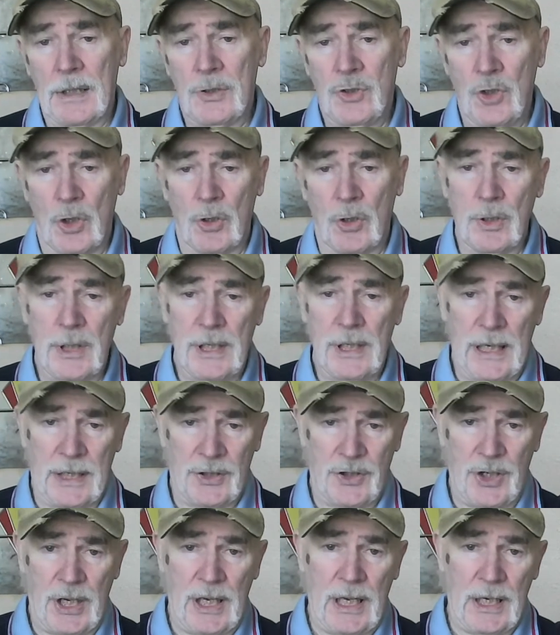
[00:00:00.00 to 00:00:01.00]
joined the
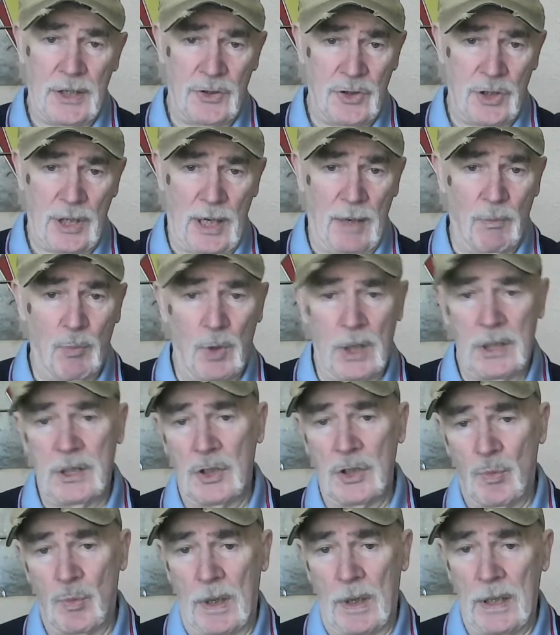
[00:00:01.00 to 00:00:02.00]
SAS and worked
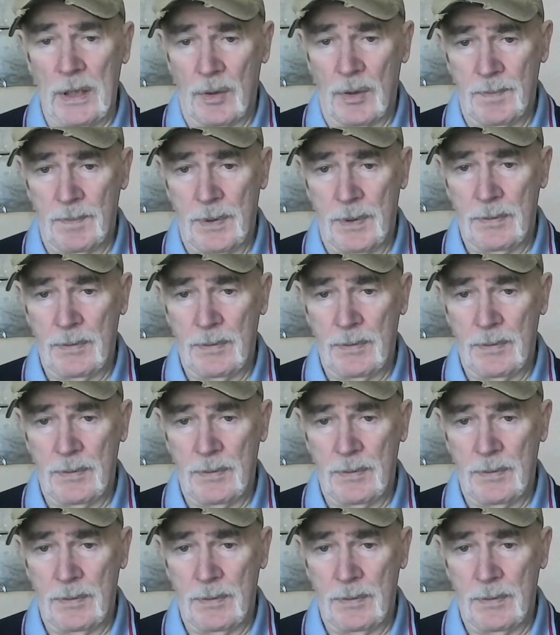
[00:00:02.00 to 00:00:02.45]
his way up